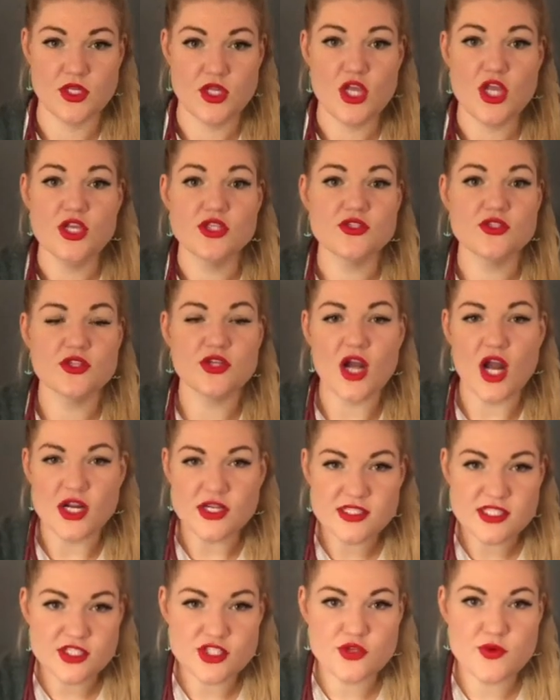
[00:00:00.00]
So there are
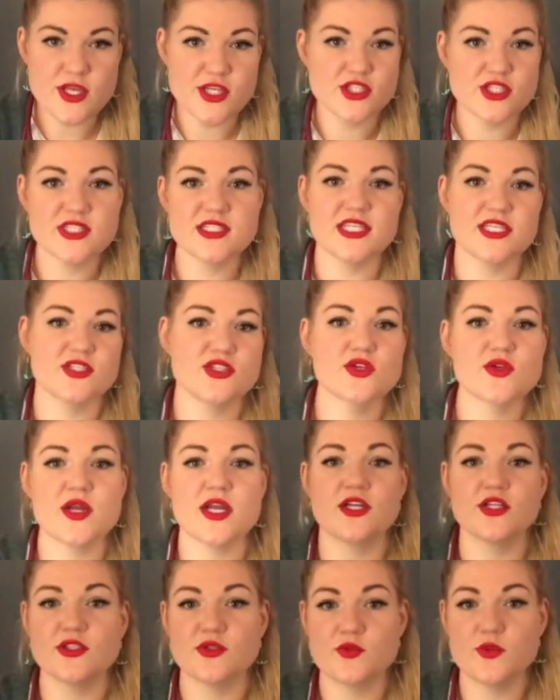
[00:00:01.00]
situations that student
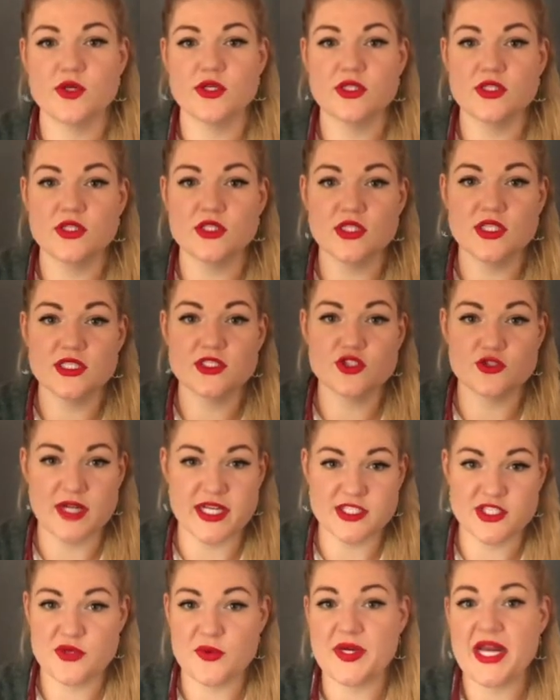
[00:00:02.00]
health will direct
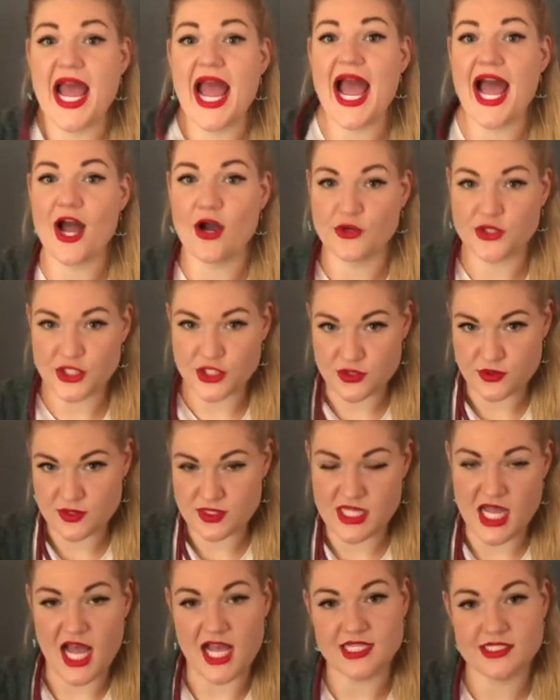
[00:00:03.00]
you on how to use the
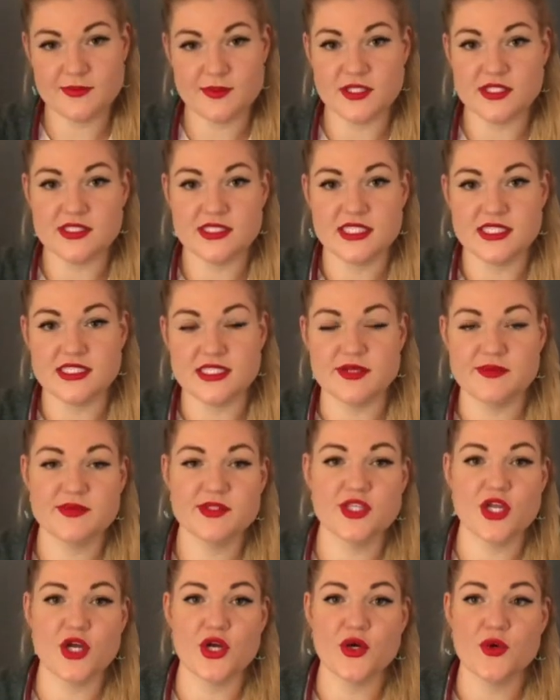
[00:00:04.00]
hospital system.
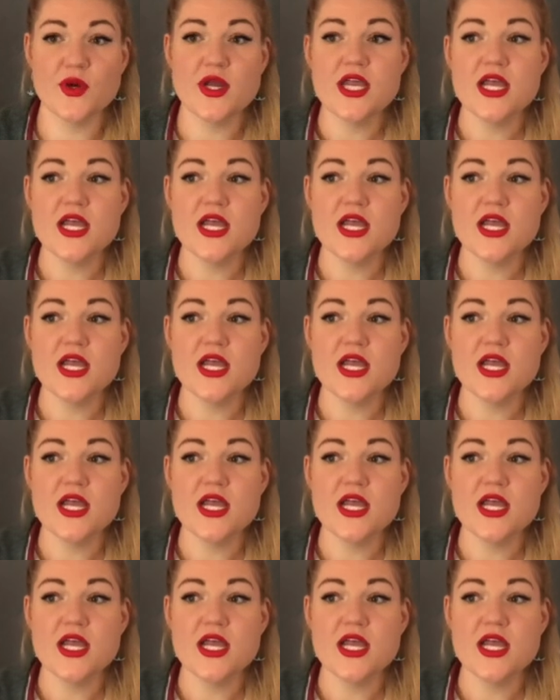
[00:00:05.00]
So